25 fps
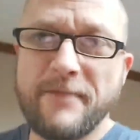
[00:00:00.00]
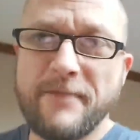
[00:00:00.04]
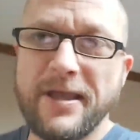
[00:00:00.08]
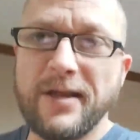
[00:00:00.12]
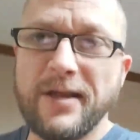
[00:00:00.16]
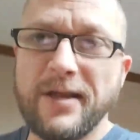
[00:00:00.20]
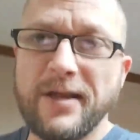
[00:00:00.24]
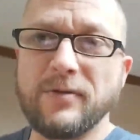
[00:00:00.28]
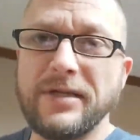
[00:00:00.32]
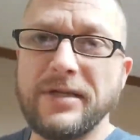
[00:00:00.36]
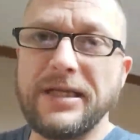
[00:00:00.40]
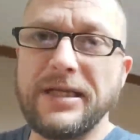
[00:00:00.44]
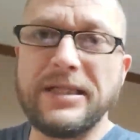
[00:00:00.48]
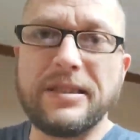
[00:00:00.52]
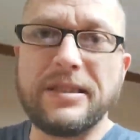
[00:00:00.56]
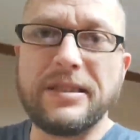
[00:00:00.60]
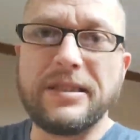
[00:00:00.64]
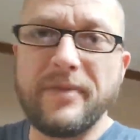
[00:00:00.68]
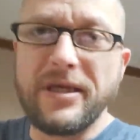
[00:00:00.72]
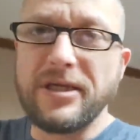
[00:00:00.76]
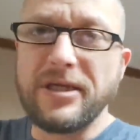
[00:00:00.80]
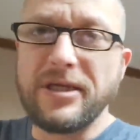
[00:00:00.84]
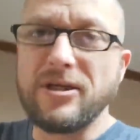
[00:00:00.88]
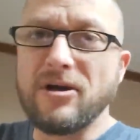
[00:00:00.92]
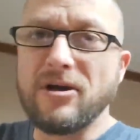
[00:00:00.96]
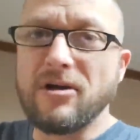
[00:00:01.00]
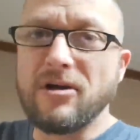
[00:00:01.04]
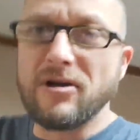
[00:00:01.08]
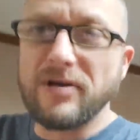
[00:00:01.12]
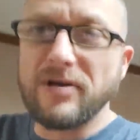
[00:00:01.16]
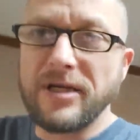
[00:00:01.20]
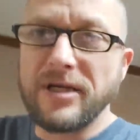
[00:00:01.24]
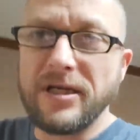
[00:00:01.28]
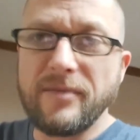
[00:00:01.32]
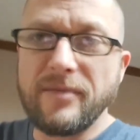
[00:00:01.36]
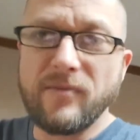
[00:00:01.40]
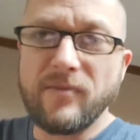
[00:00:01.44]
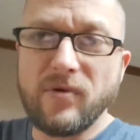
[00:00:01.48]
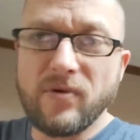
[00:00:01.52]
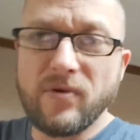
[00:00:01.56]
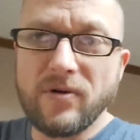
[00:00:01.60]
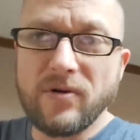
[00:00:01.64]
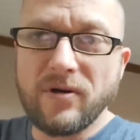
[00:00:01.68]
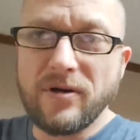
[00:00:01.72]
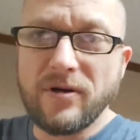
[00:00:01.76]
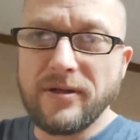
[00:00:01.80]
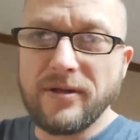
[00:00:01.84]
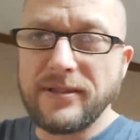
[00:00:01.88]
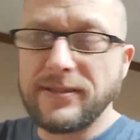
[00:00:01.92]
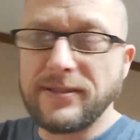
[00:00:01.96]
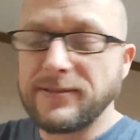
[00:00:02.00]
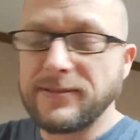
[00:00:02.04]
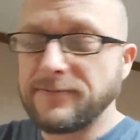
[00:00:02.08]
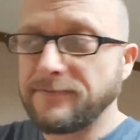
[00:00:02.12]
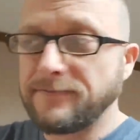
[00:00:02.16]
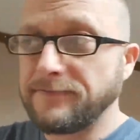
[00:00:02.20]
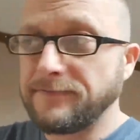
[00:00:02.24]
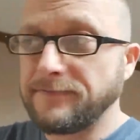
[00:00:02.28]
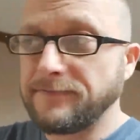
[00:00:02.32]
don't need the big yard anymore and